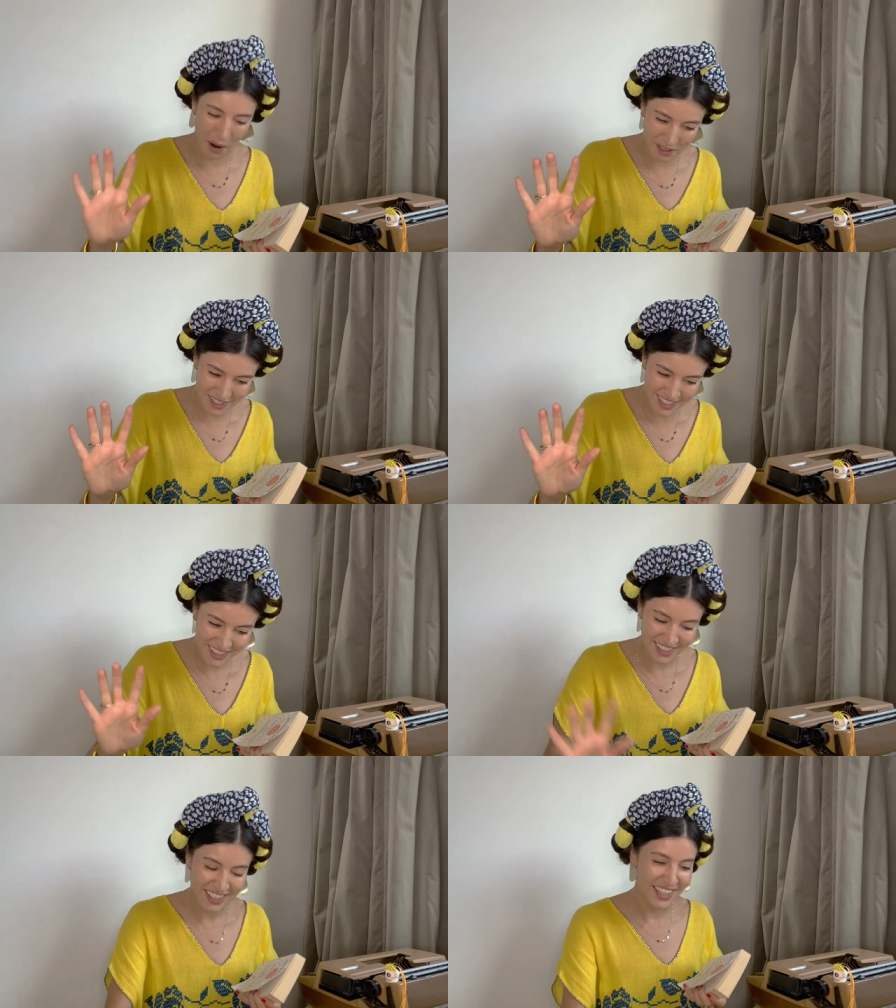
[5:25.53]
but
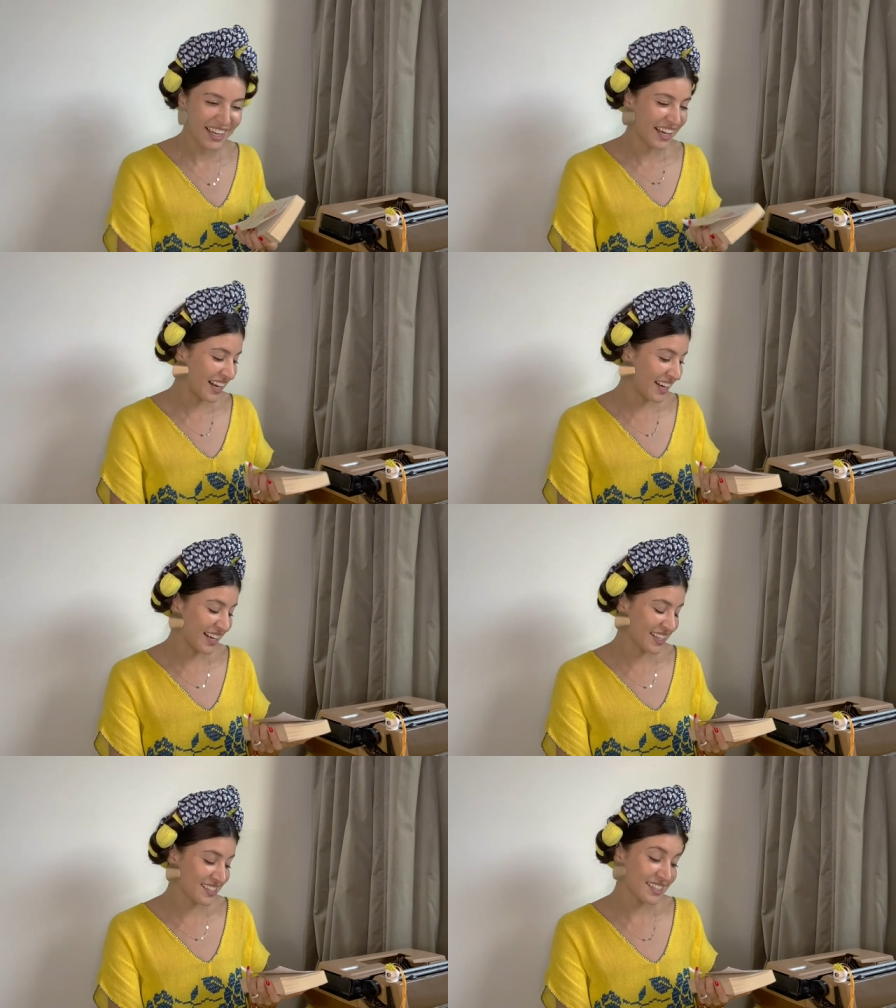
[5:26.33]

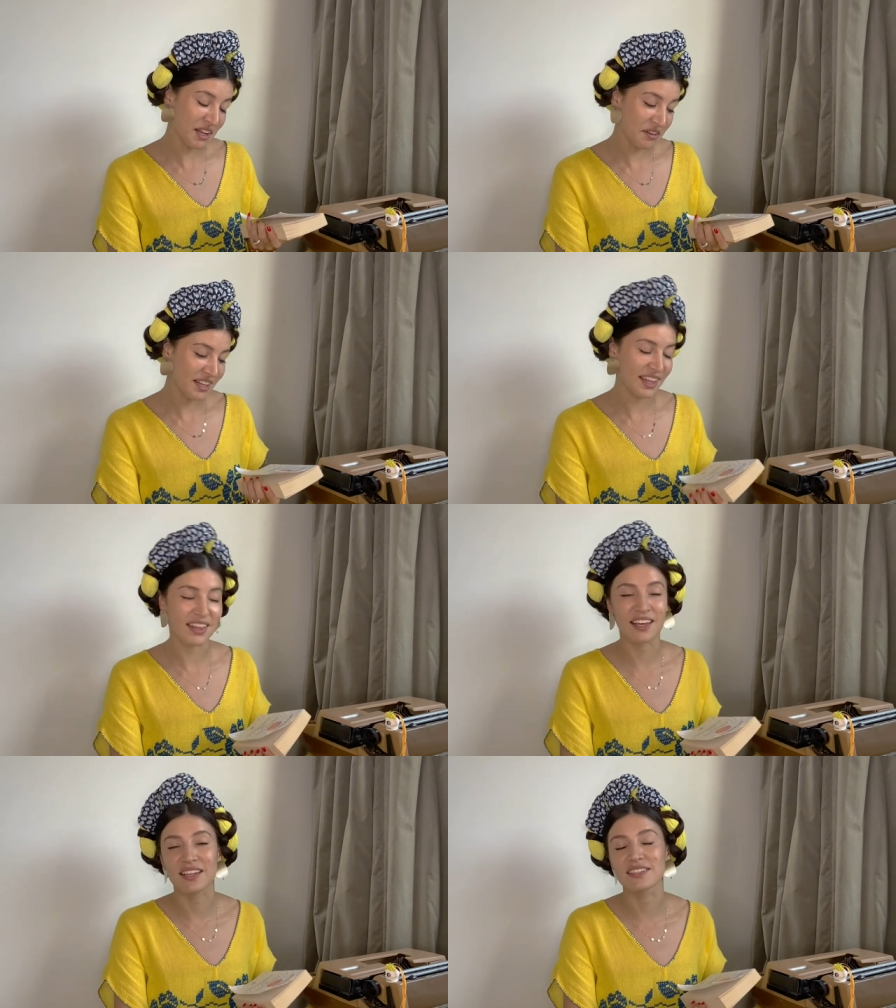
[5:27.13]
uh, still i
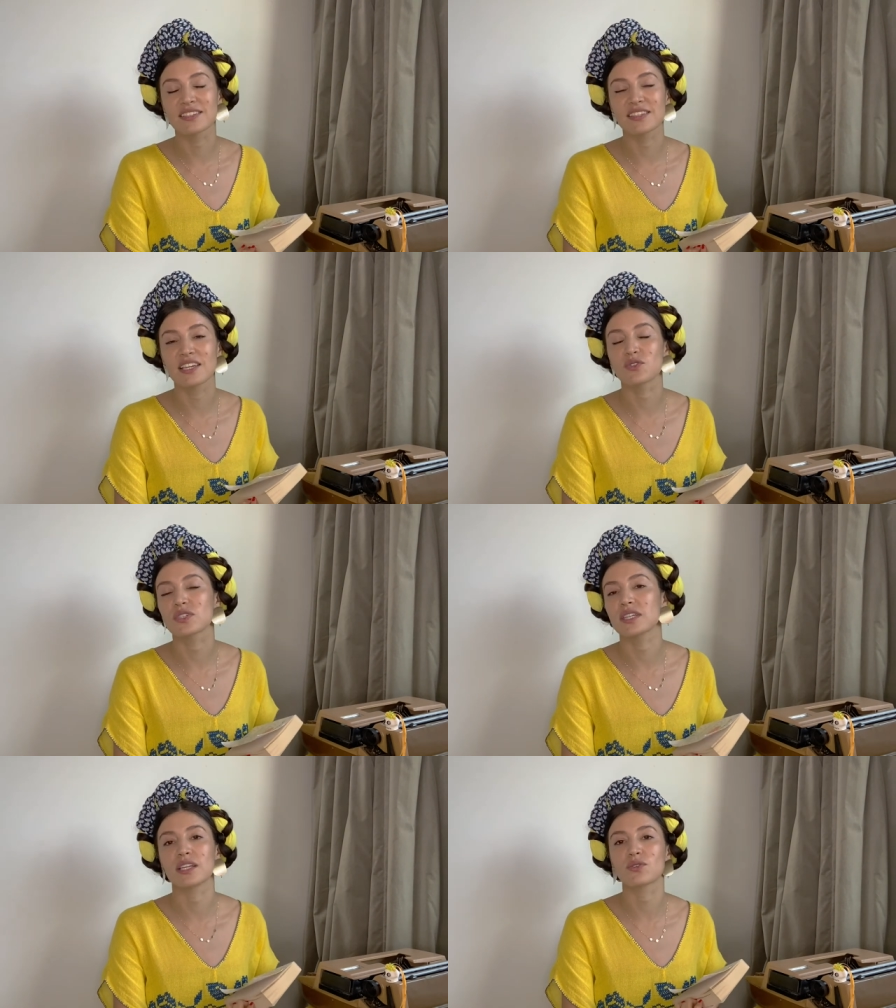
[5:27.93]
think it's
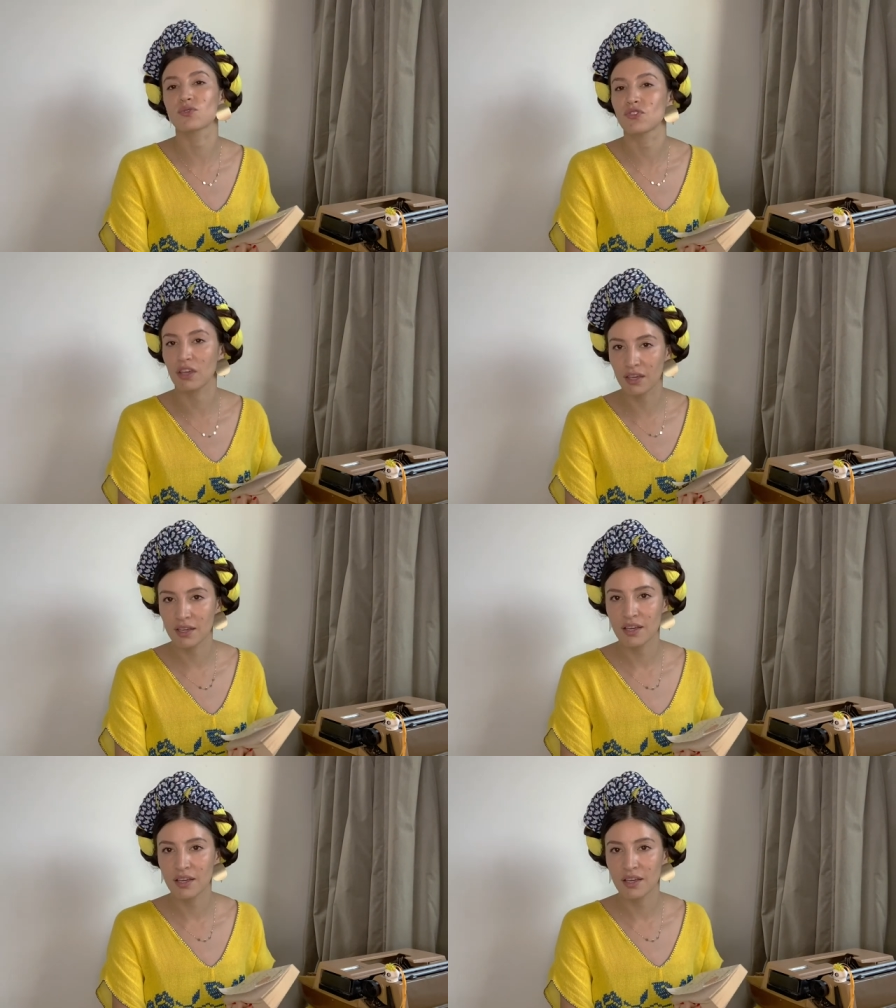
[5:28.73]
interesting to see